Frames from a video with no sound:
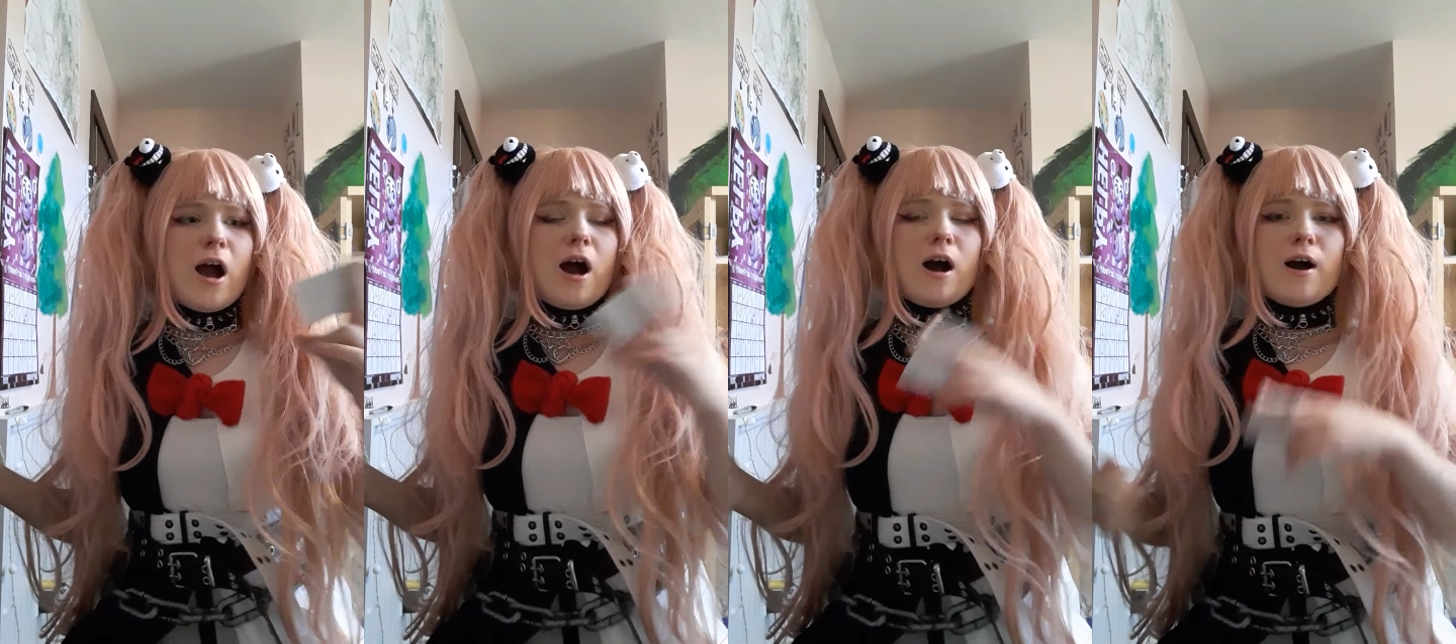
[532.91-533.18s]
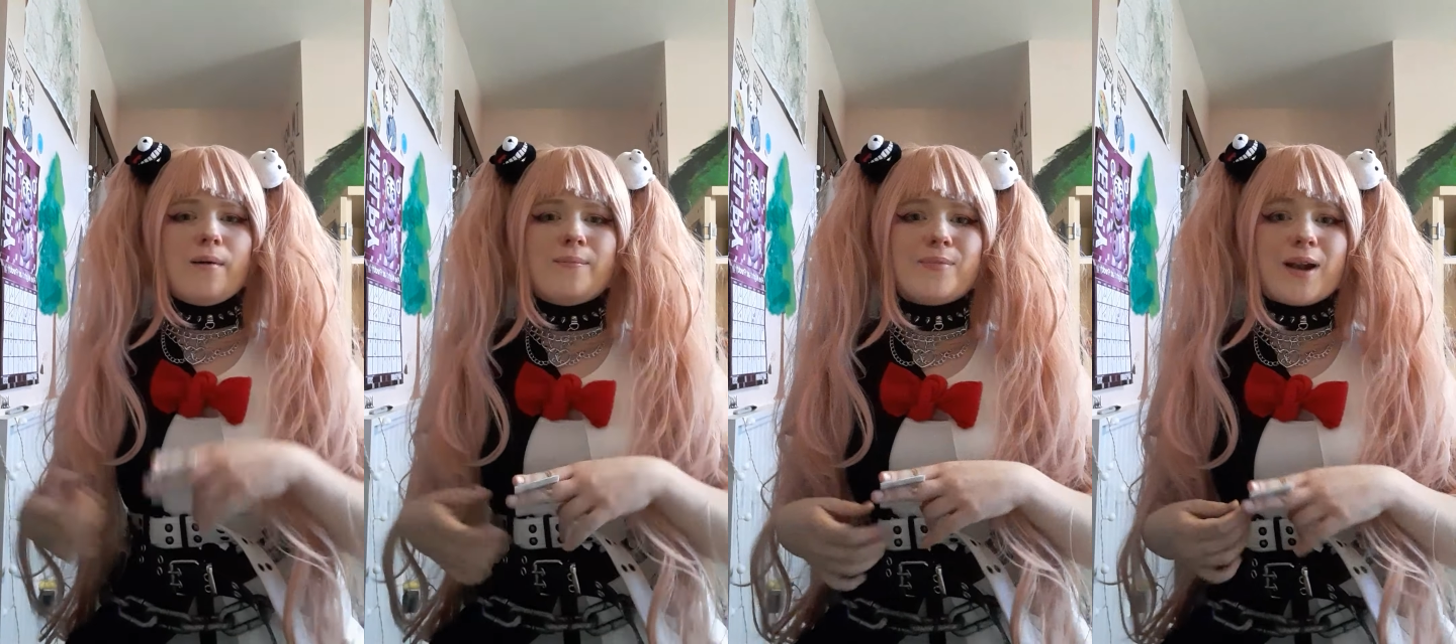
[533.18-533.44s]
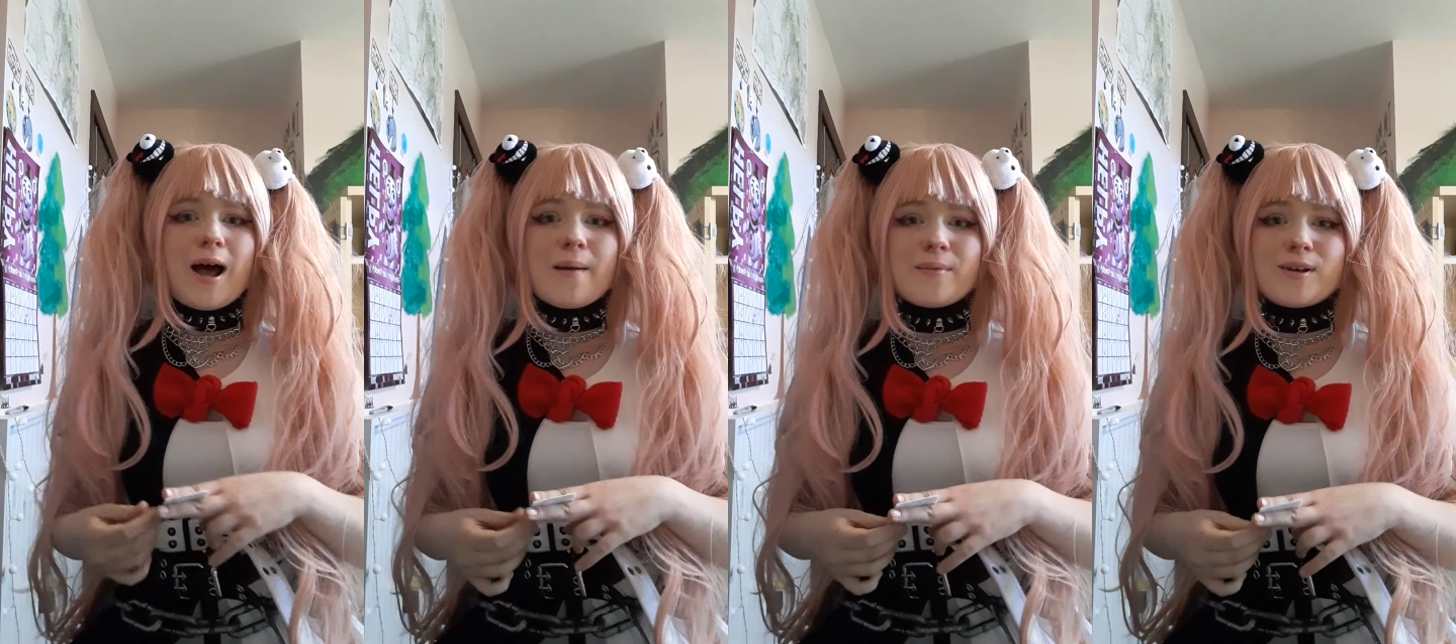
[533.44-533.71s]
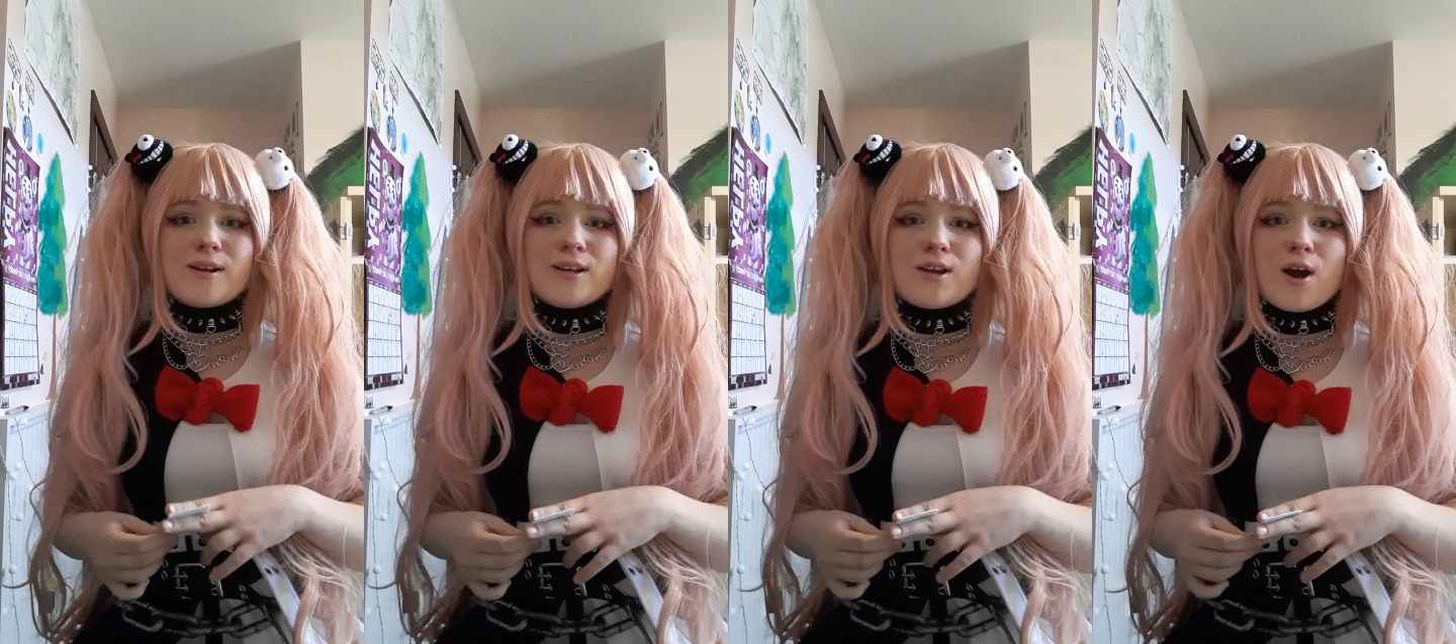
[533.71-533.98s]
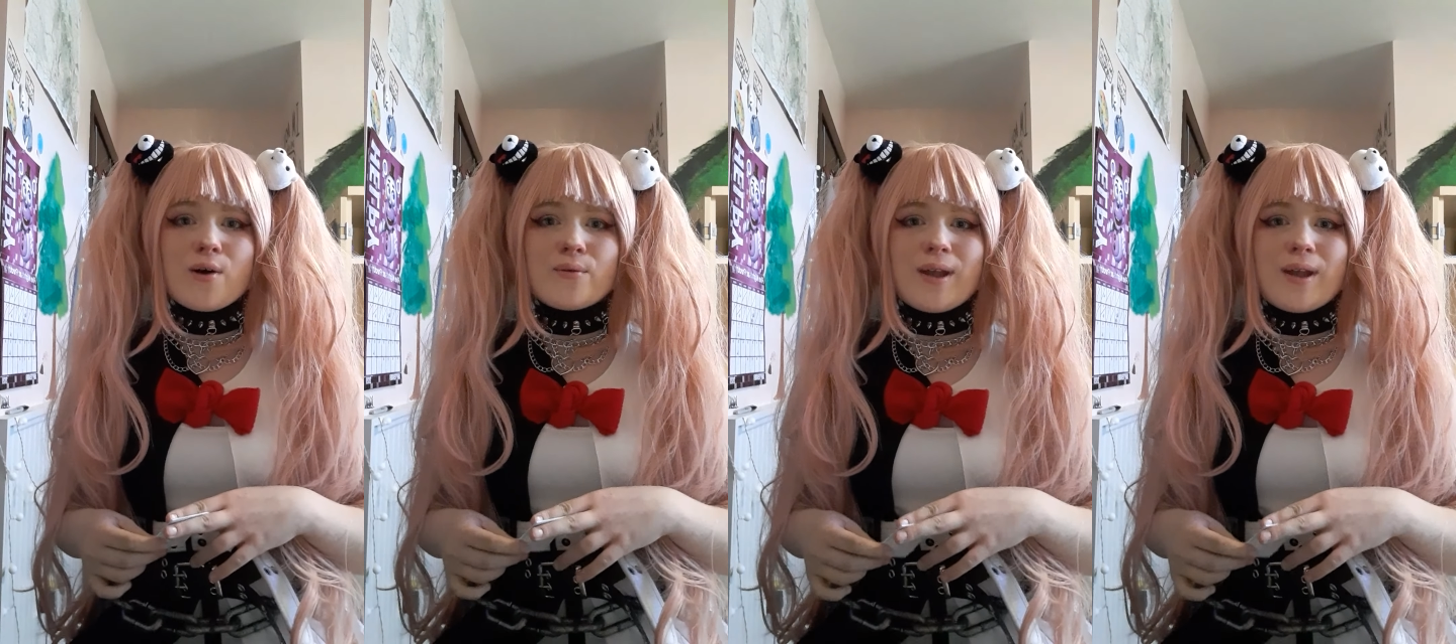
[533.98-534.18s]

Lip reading: But I'm gonna go